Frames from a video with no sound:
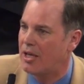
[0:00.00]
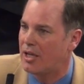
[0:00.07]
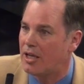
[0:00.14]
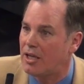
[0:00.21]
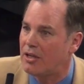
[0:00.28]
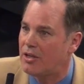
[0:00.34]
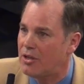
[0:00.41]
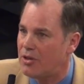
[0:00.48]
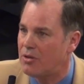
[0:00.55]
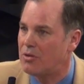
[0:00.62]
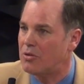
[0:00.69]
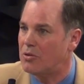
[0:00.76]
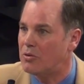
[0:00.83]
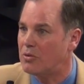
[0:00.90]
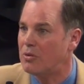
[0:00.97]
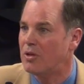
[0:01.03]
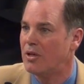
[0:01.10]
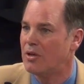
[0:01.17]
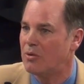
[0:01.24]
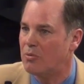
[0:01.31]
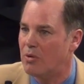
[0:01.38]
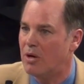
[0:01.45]
He knew
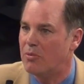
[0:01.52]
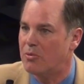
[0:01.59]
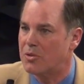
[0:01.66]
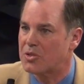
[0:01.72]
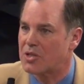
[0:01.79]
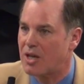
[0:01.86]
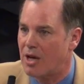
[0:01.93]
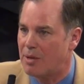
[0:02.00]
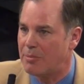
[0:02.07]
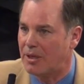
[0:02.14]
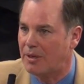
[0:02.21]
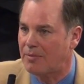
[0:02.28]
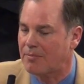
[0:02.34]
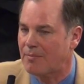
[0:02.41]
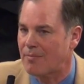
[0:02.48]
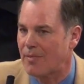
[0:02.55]
what was coming.